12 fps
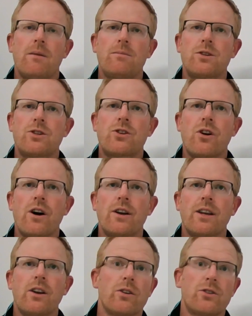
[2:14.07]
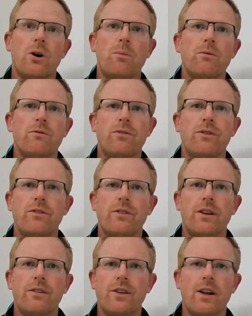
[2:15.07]
to try and get on top of
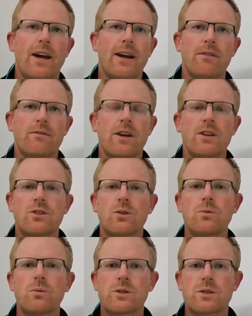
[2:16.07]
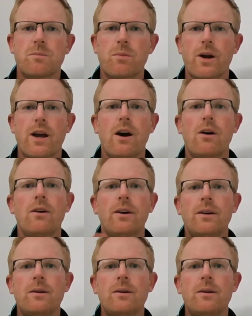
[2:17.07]
the lack of that tool was to bring our